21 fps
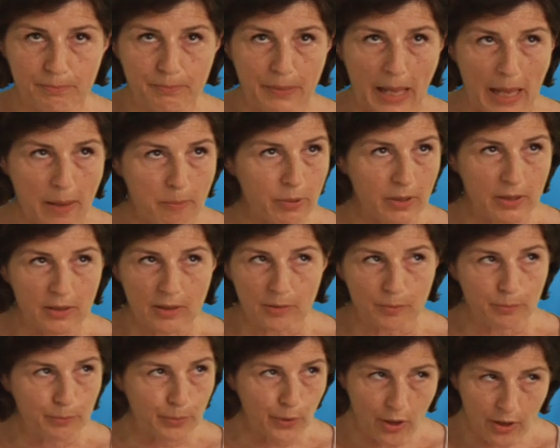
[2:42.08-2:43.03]
paper,
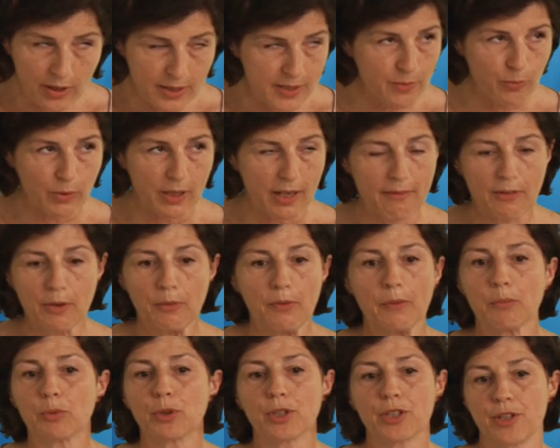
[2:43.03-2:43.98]
books, whatever
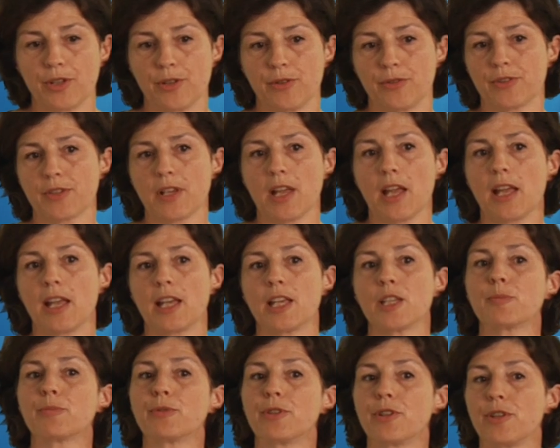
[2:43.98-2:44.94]
we produce
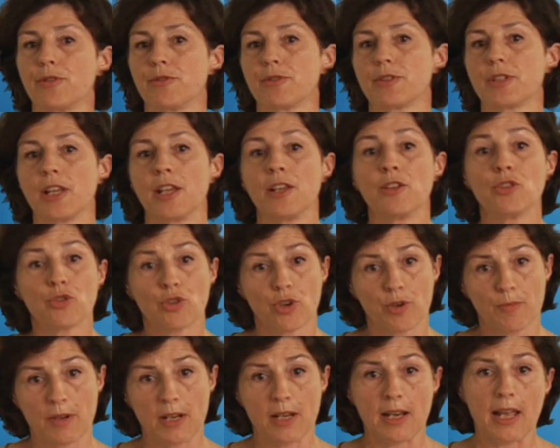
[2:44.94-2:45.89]
is produced in
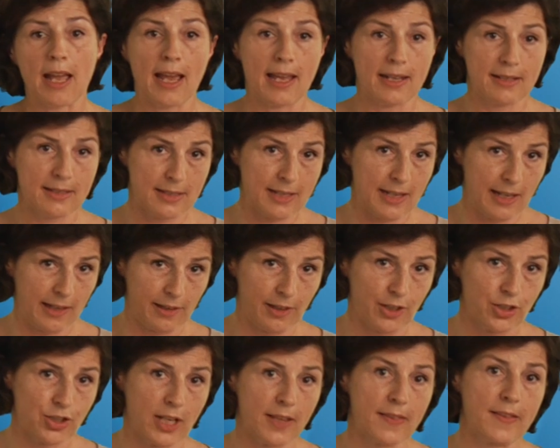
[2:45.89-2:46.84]
German and in
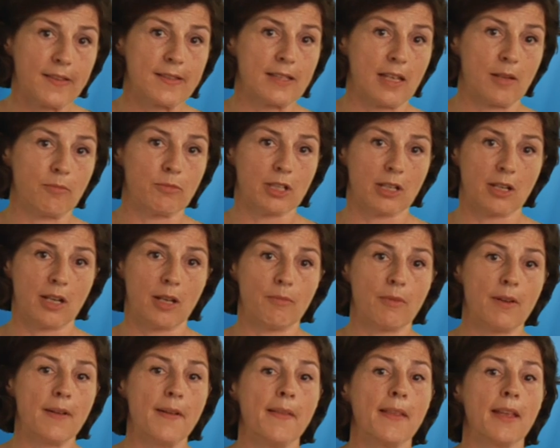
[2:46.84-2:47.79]
English at the same
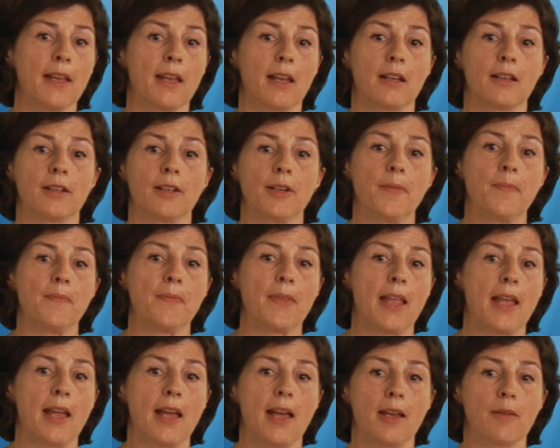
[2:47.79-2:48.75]
time.
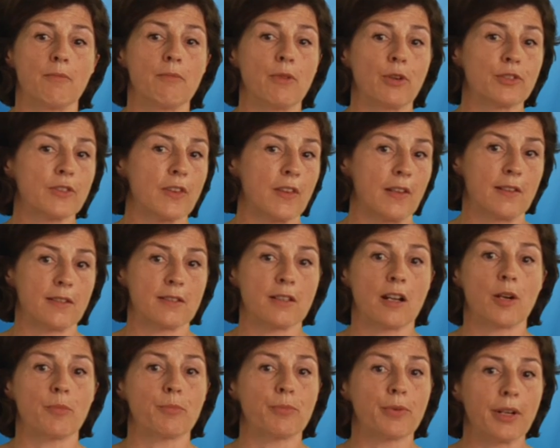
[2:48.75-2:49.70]
And most things
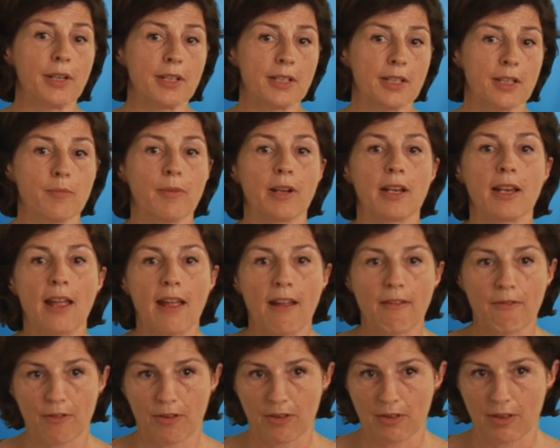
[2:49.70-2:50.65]
are printed, but
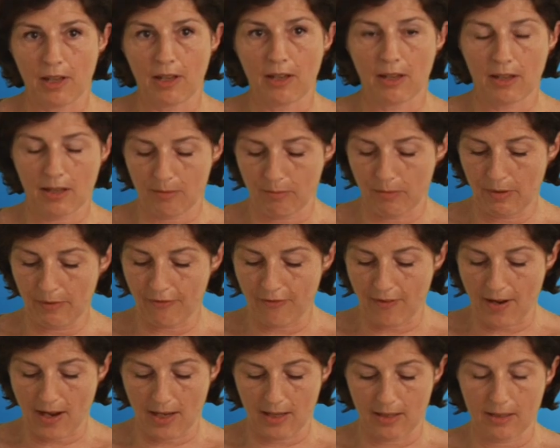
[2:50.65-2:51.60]
everything can be
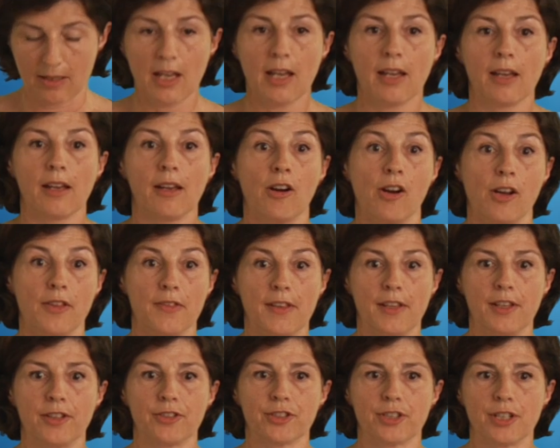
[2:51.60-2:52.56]
found on
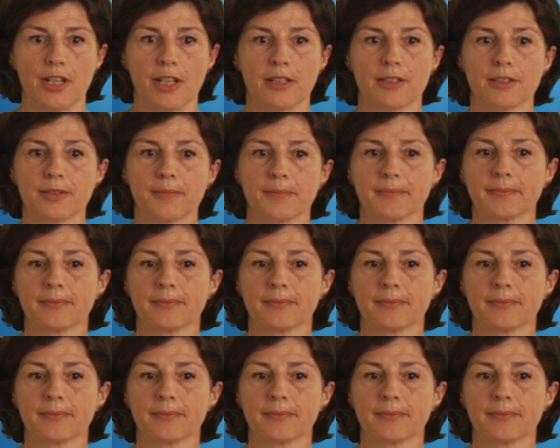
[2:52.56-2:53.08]
the internet.